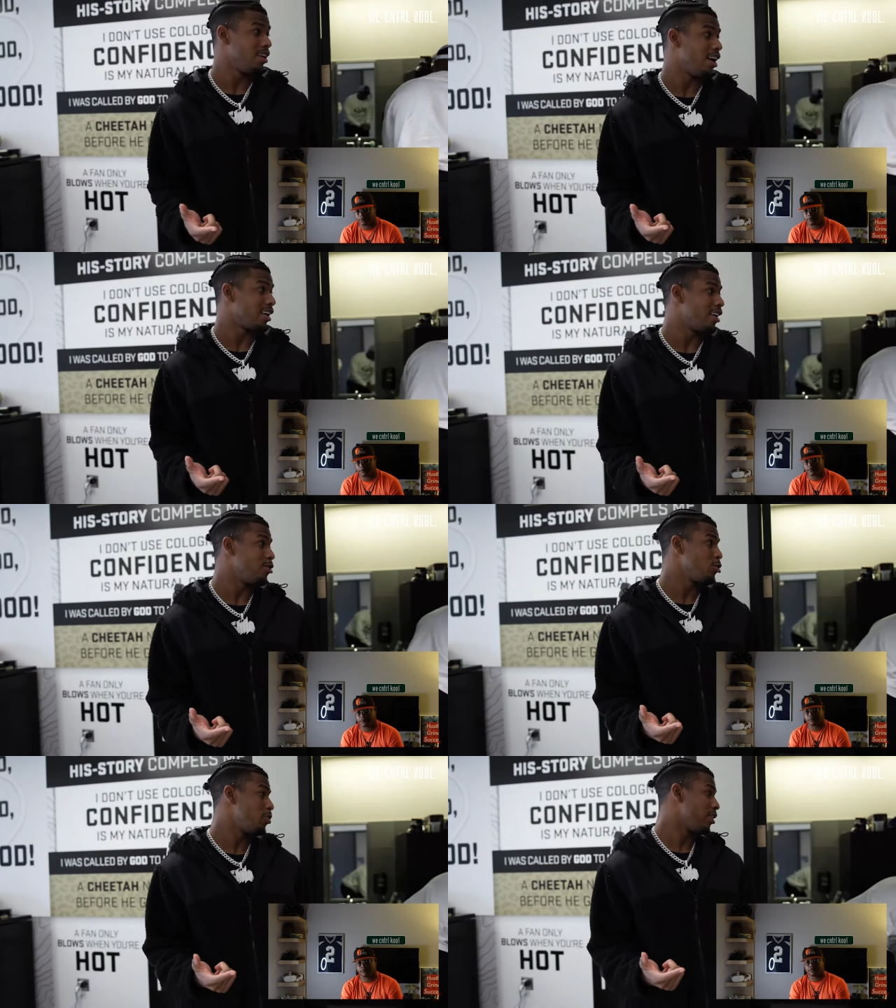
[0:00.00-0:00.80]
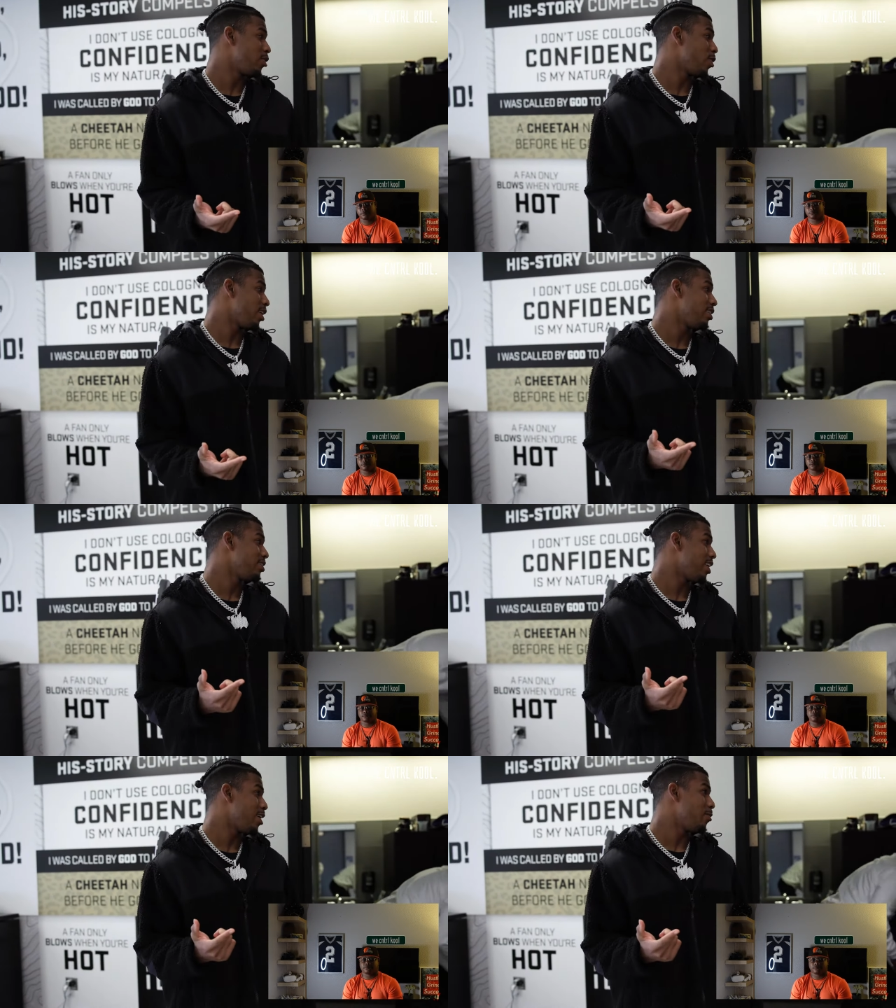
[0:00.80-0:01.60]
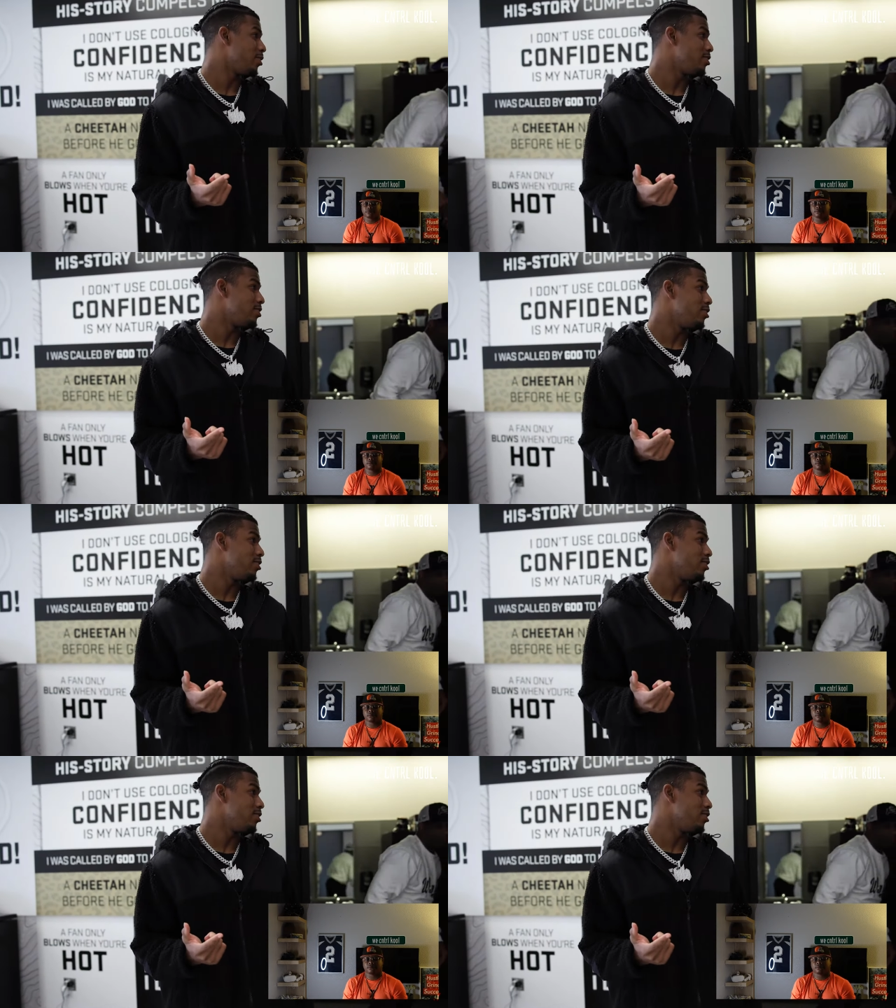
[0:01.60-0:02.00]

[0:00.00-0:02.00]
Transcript: I come spend quality time with you,